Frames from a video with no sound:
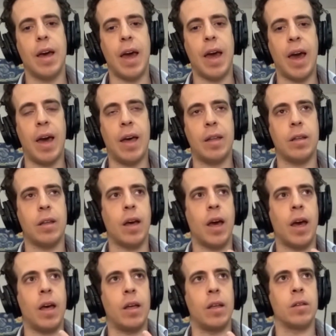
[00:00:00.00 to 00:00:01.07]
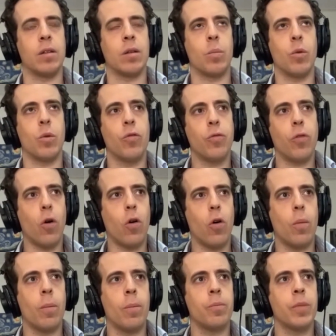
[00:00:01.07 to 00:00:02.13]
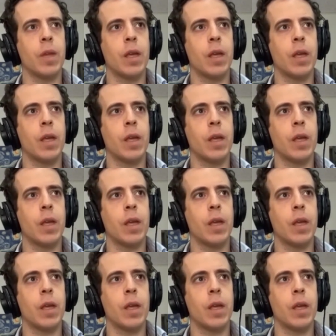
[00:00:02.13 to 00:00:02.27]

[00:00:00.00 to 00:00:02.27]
and perform